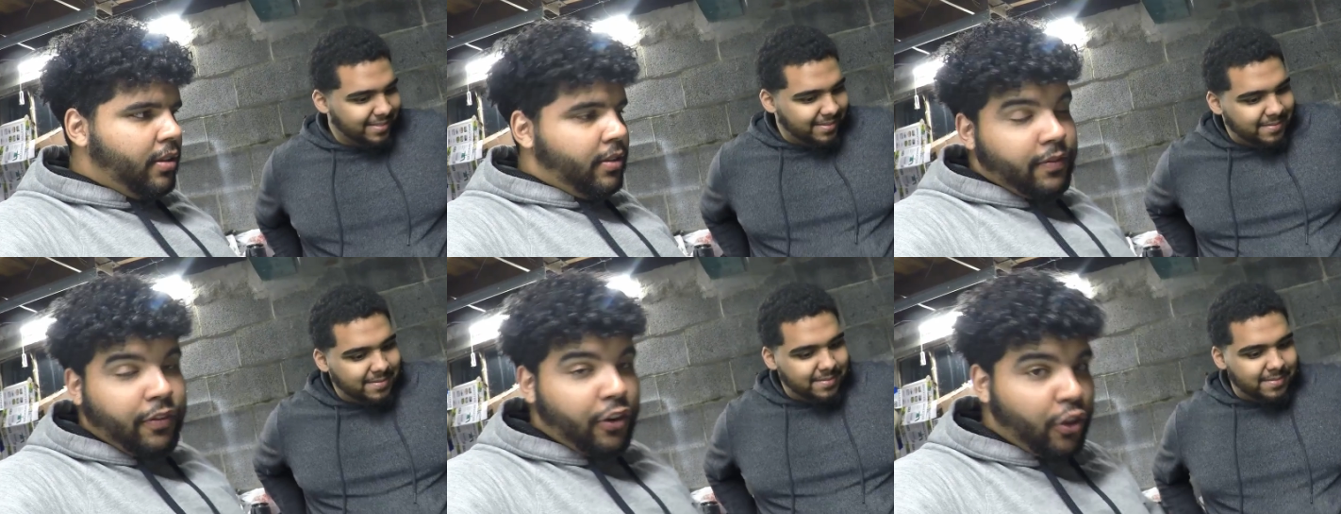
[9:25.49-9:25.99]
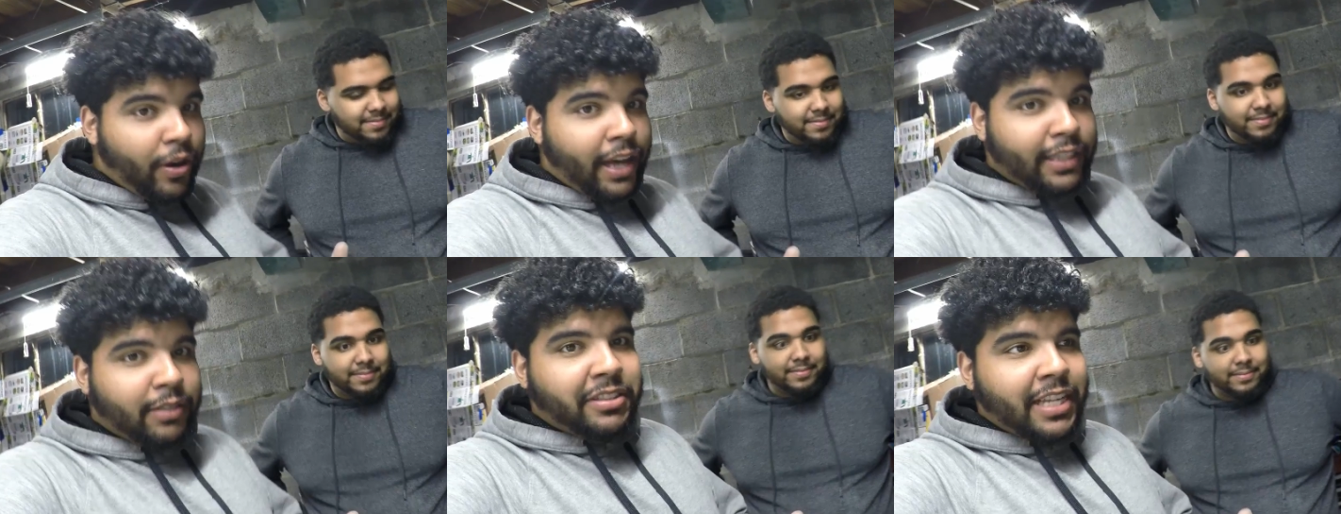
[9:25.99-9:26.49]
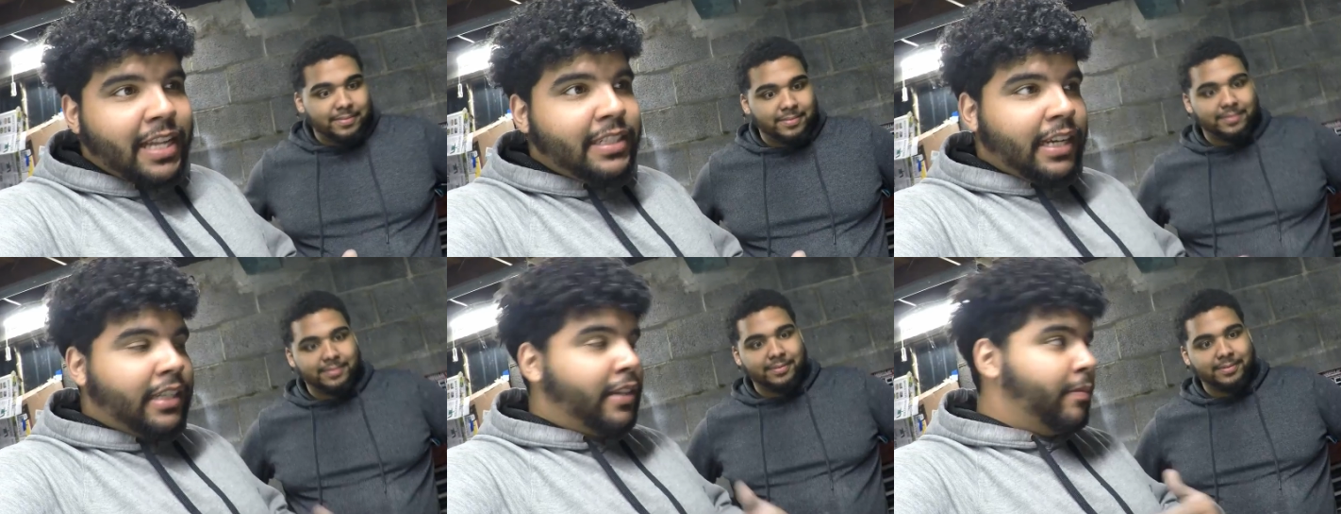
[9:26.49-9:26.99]
Speaker 1: For you guys, it was ten
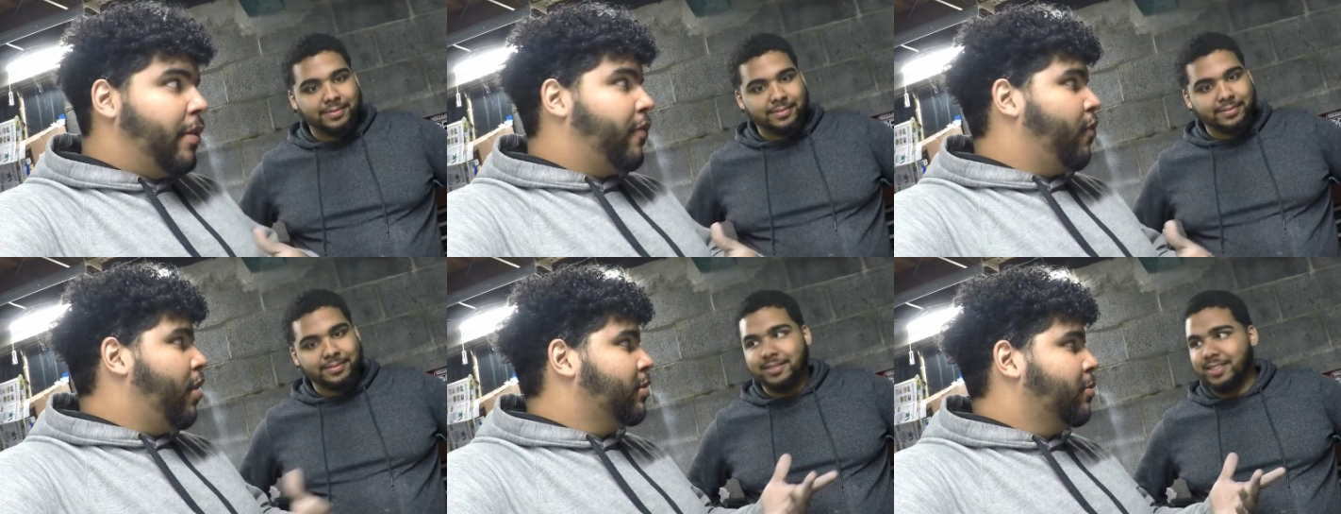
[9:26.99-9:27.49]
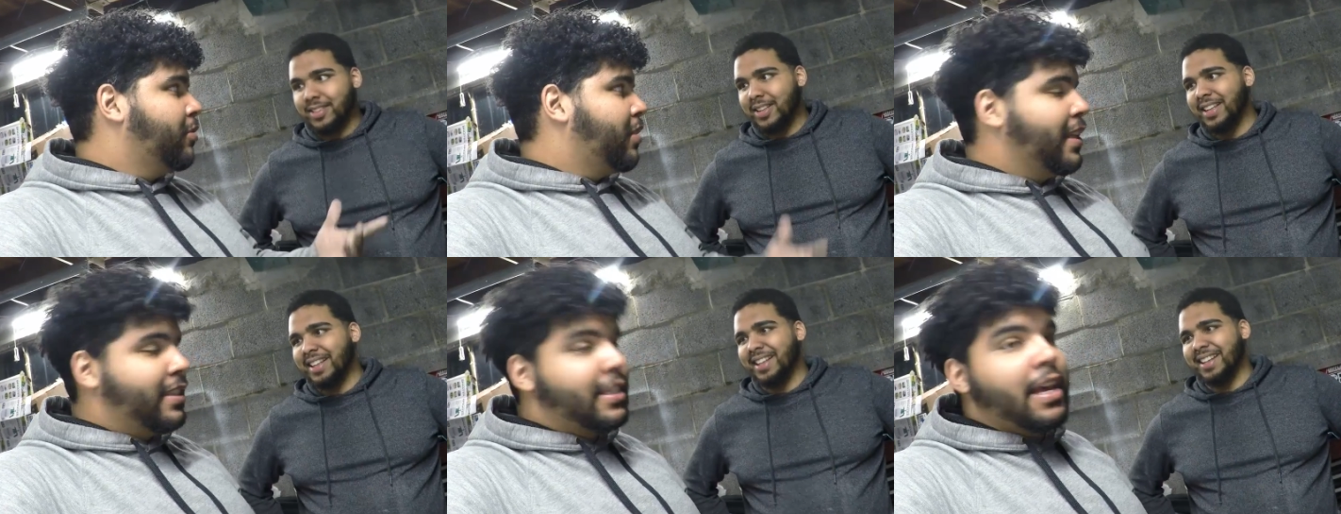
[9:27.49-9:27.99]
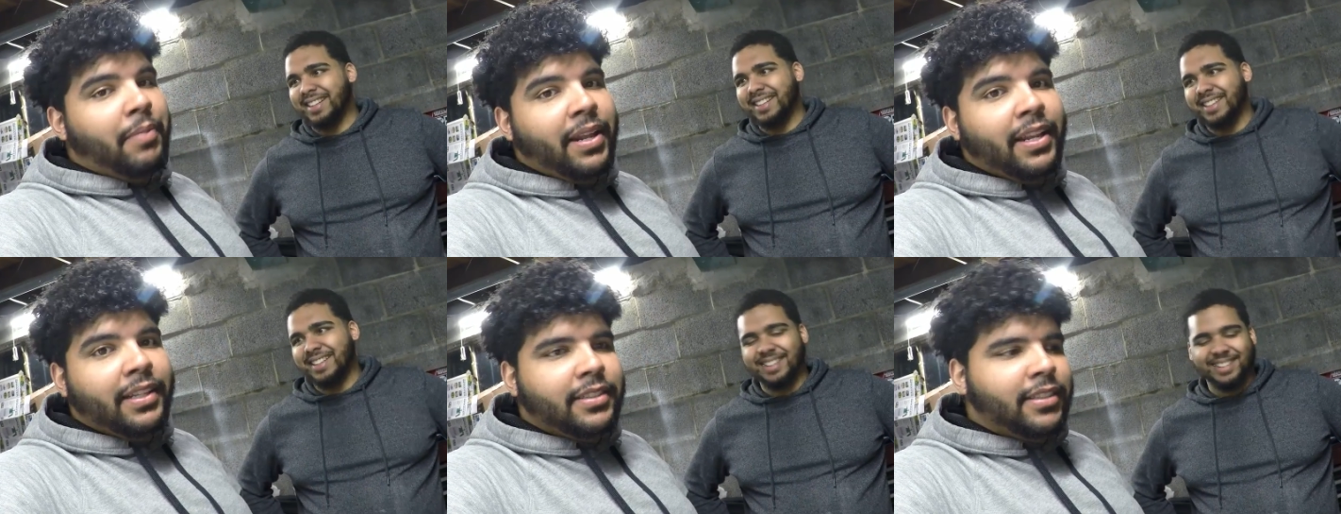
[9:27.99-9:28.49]
seconds, but for us, it was like ten
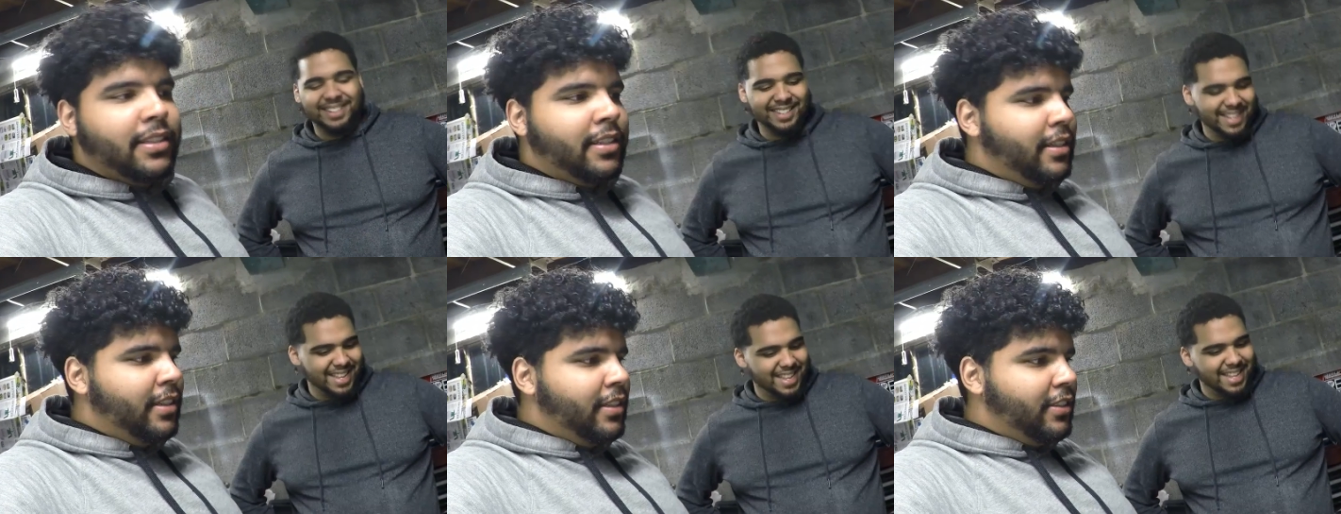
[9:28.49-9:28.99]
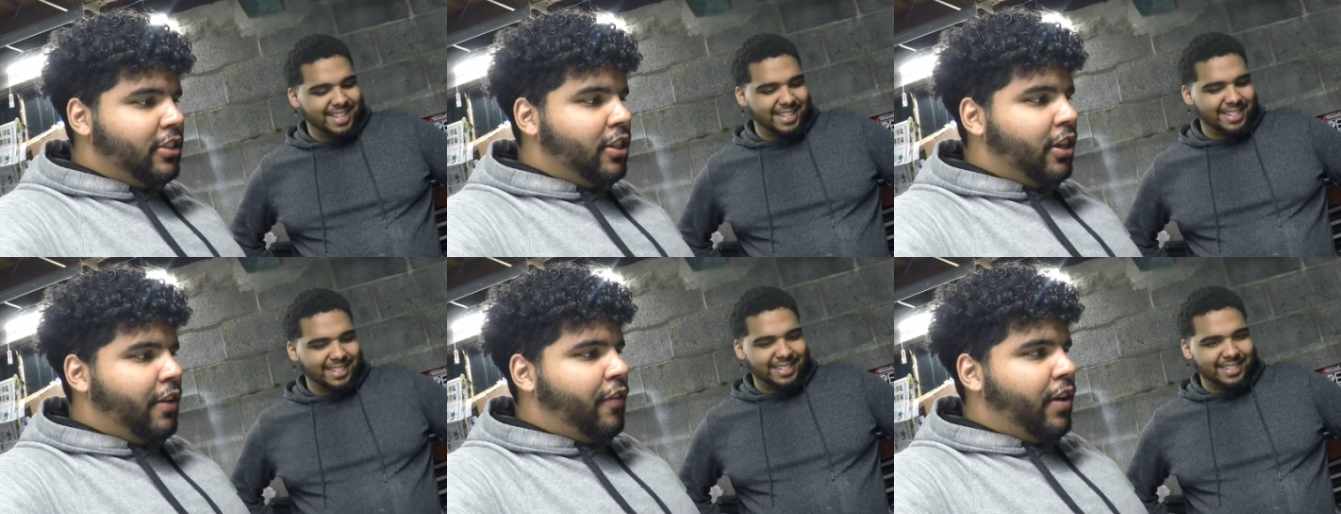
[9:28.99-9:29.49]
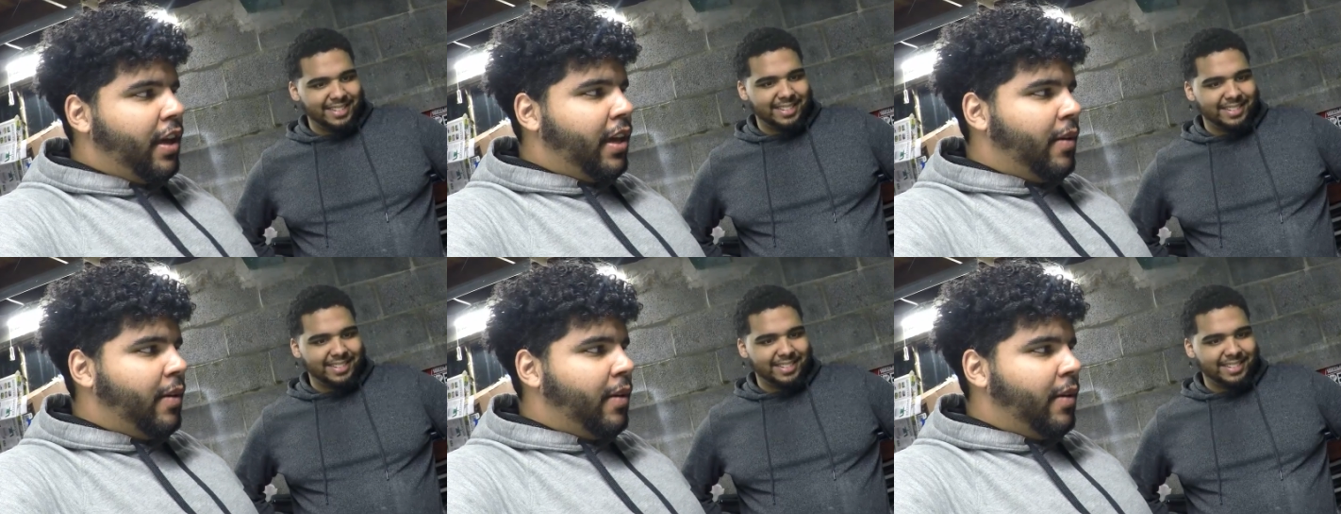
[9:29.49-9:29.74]
minutes just looking for like